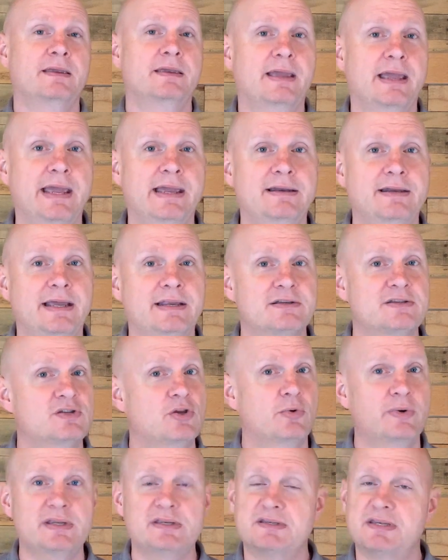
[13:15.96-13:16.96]
And
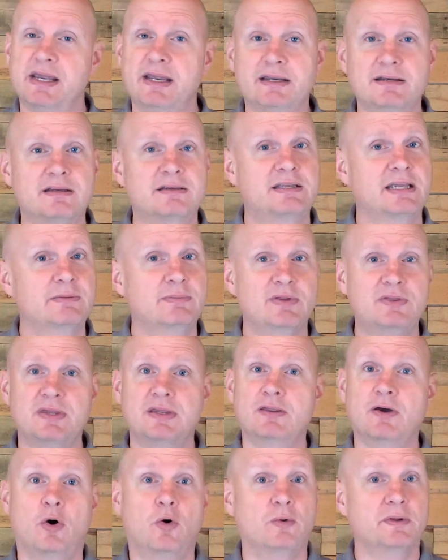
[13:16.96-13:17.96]
so he's saying to Timothy,
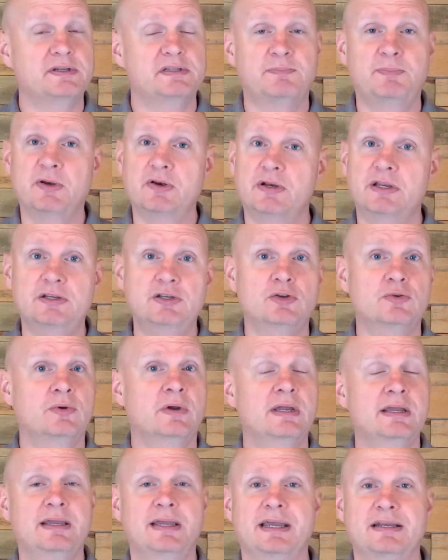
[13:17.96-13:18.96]
the Holy Spirit in you,
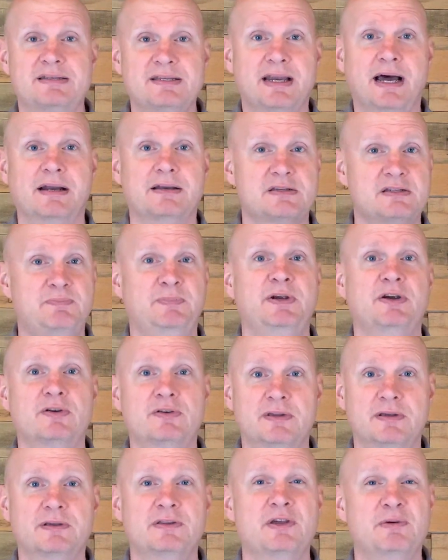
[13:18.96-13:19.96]
it's not a
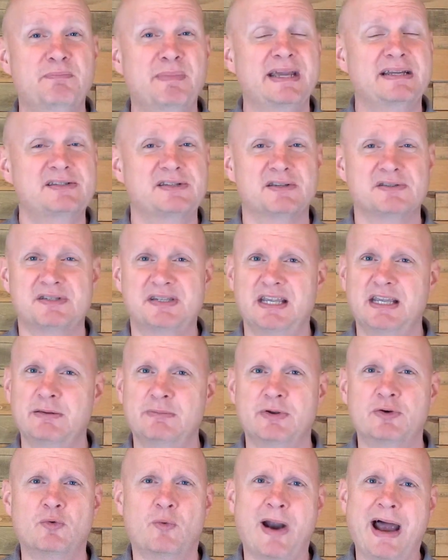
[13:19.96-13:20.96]
spirit that makes us
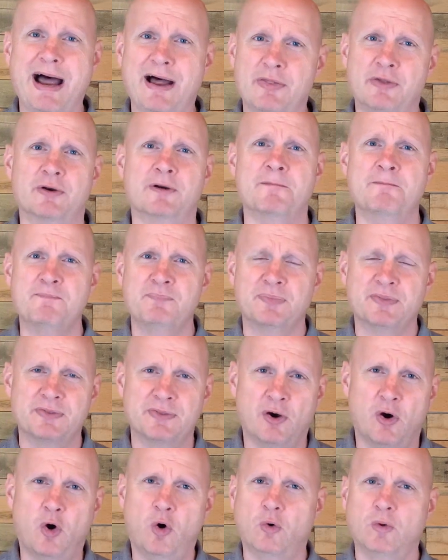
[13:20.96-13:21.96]
timid. Rather,
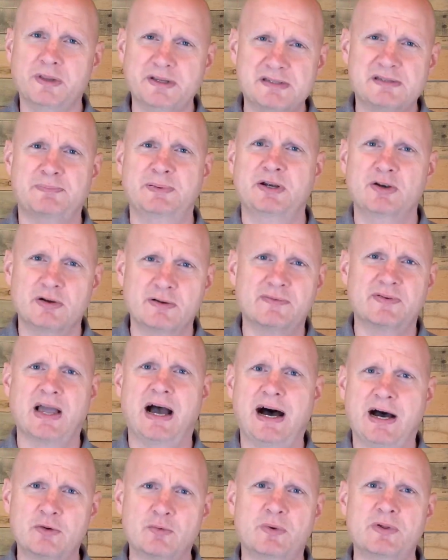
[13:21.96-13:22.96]
the Holy Spirit of
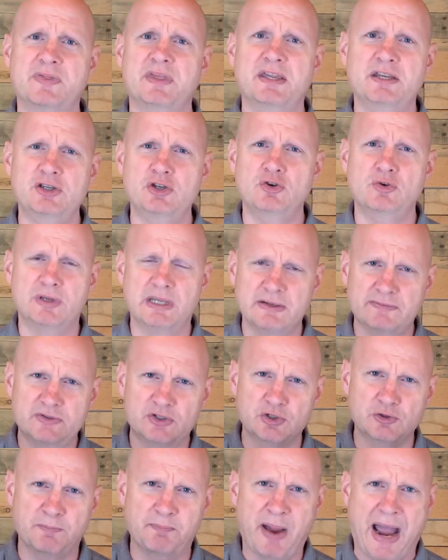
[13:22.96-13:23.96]
God within you
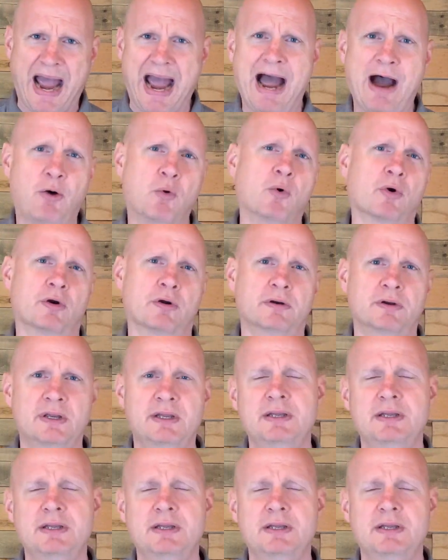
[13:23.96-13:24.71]
gives you power,